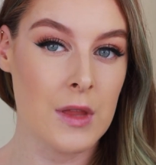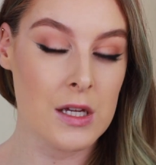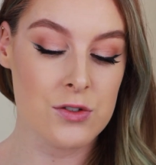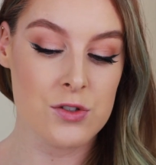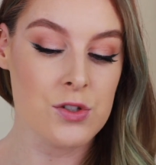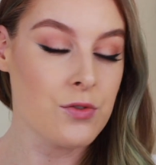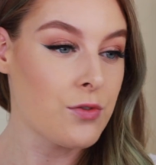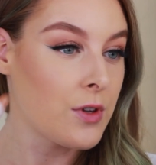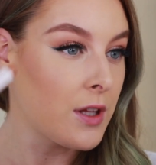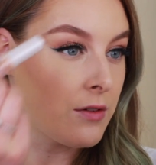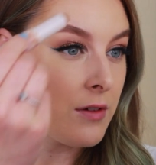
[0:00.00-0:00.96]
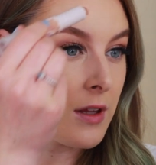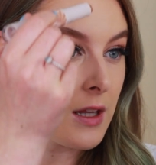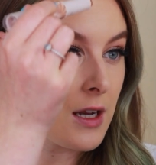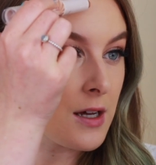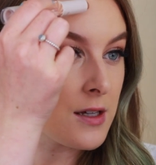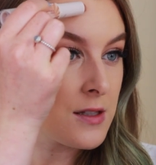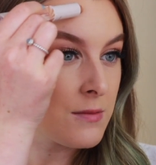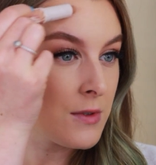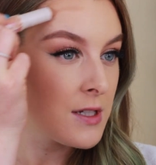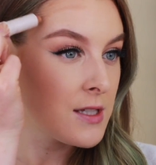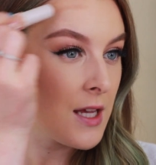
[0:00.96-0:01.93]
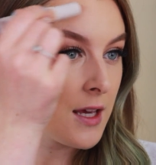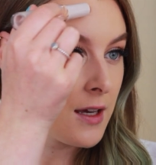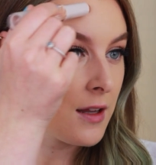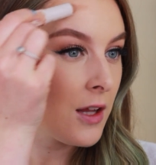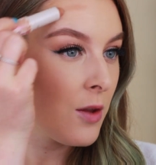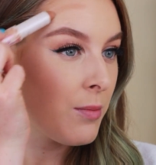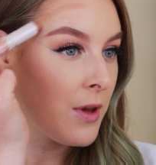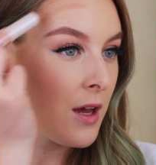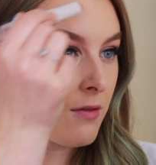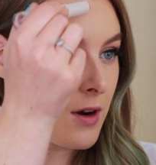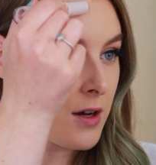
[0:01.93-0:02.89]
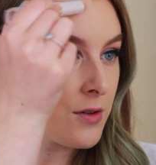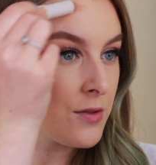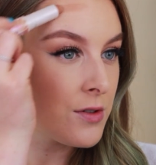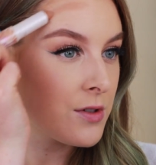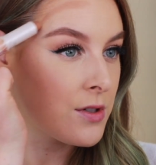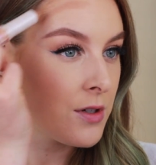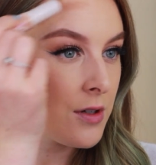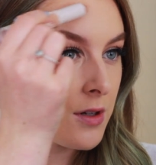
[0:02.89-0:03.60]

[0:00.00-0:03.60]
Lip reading: That does look really, really nice. I'm going to take a little bit around